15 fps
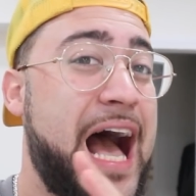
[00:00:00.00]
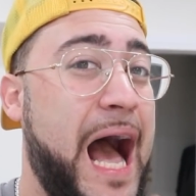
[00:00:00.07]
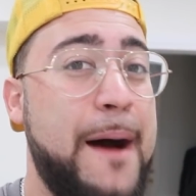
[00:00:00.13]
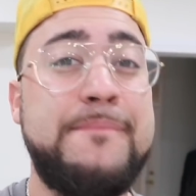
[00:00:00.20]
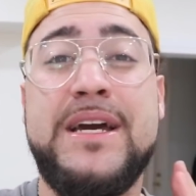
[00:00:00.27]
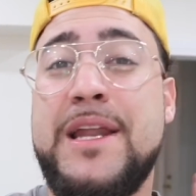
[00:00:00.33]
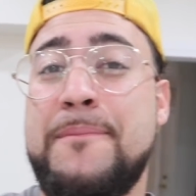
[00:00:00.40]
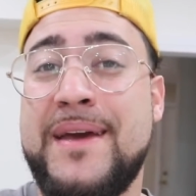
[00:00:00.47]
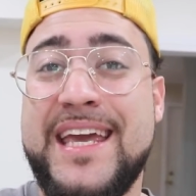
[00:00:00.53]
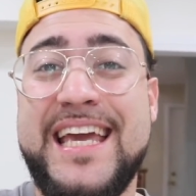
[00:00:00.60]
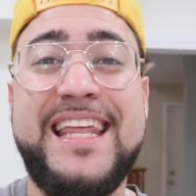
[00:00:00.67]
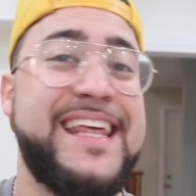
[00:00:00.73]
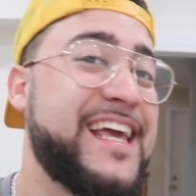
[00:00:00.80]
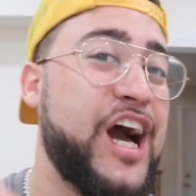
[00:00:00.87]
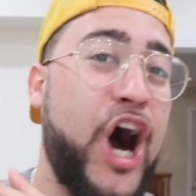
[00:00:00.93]
I'm gonna be
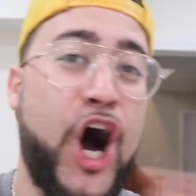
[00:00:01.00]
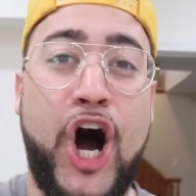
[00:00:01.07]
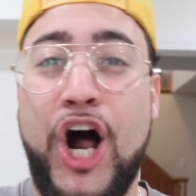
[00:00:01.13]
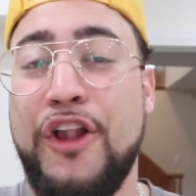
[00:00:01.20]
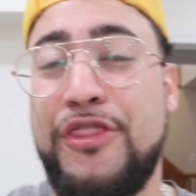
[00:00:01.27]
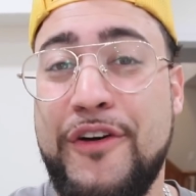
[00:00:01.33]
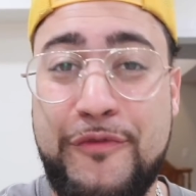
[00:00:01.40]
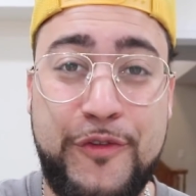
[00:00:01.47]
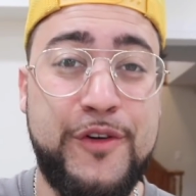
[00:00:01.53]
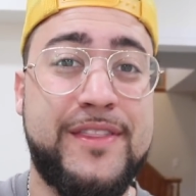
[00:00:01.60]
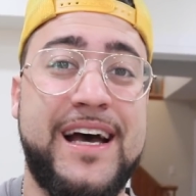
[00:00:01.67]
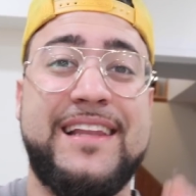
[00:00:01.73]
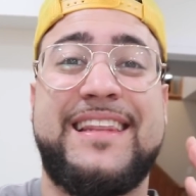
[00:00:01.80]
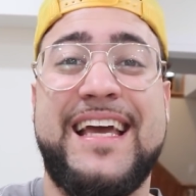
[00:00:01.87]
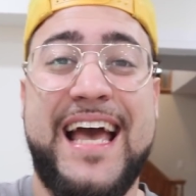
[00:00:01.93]
eating all the food
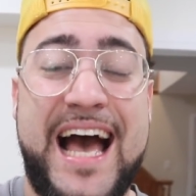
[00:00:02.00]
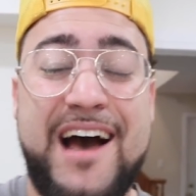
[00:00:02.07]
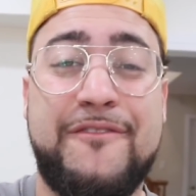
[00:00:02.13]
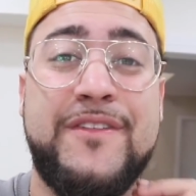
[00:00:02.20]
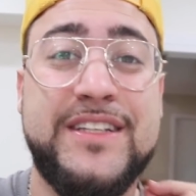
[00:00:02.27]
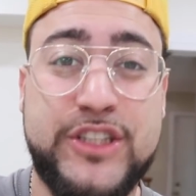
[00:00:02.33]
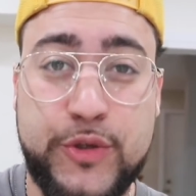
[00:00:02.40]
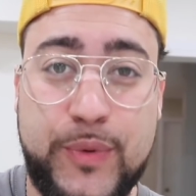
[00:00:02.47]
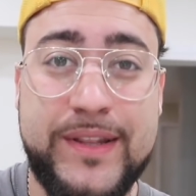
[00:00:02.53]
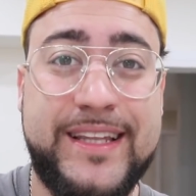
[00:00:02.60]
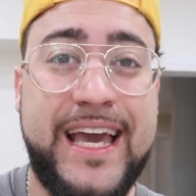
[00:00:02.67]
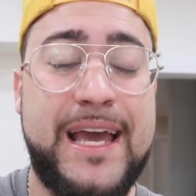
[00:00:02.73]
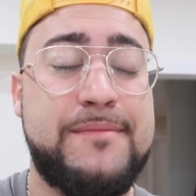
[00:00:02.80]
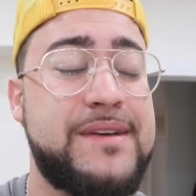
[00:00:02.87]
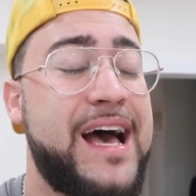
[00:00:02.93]
that they have in Squid
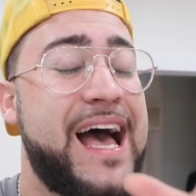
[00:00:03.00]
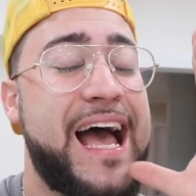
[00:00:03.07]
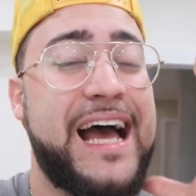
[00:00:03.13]
Game,